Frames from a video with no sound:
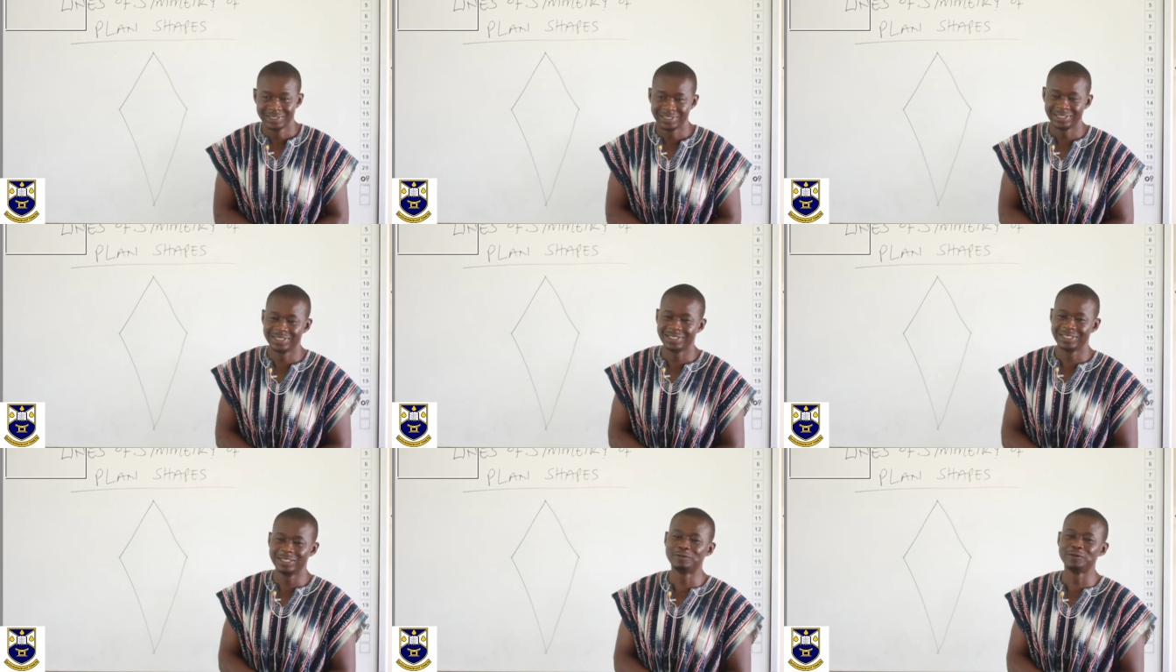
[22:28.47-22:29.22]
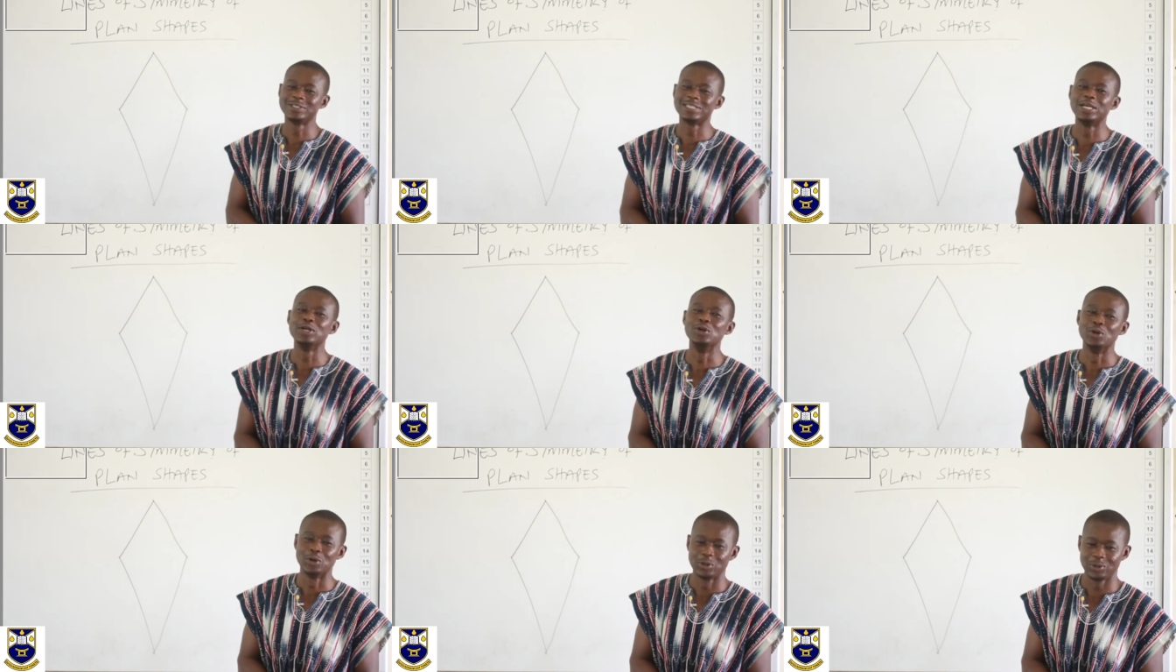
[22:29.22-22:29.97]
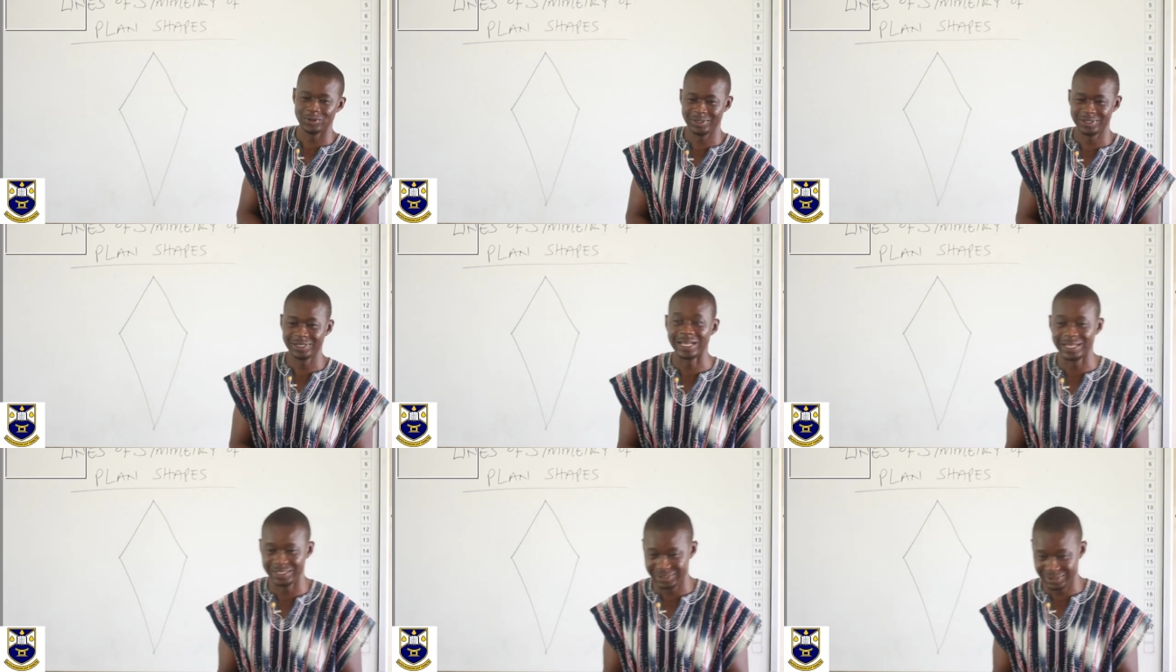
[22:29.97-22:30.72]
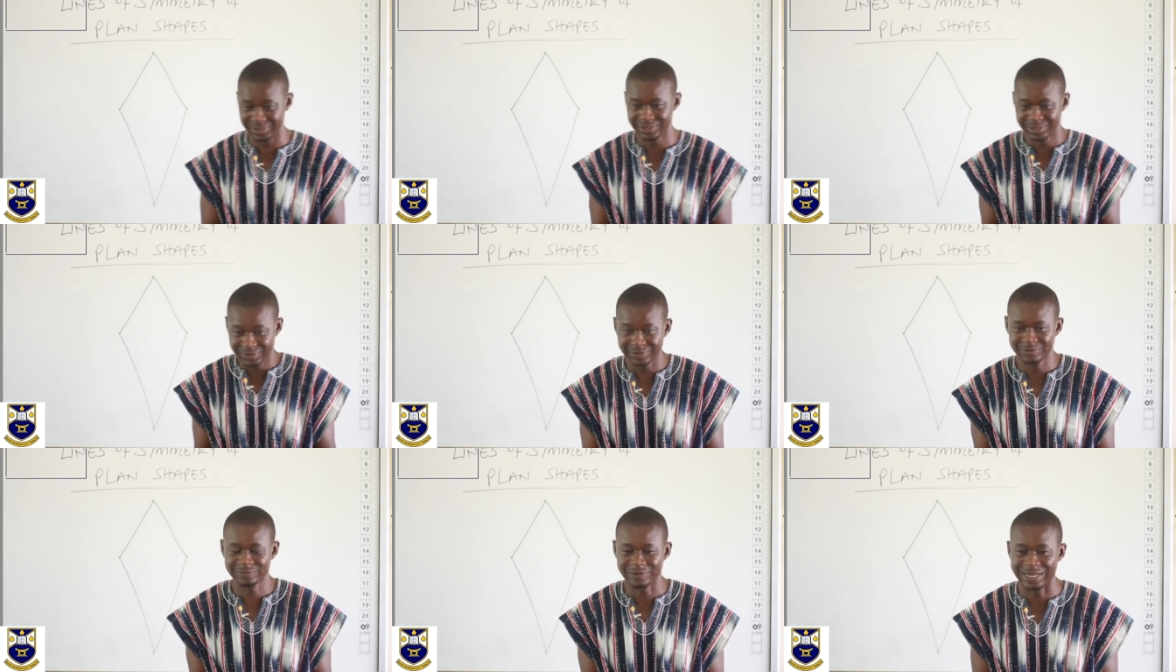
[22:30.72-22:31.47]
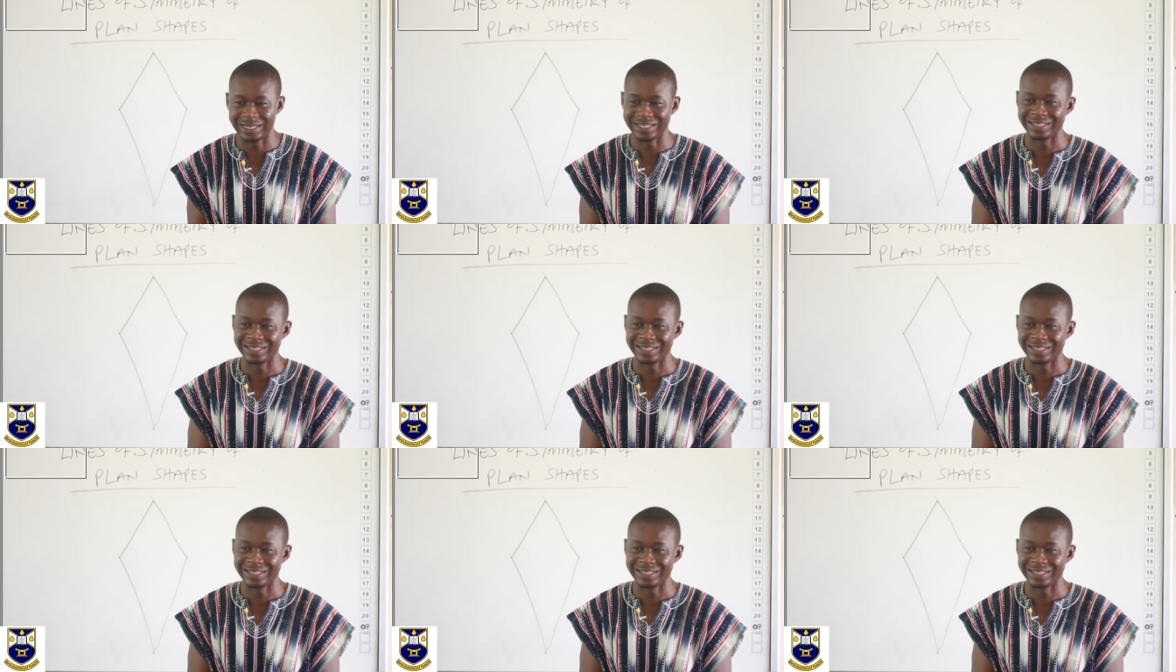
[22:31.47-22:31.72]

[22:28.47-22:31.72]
If you say no, then fine.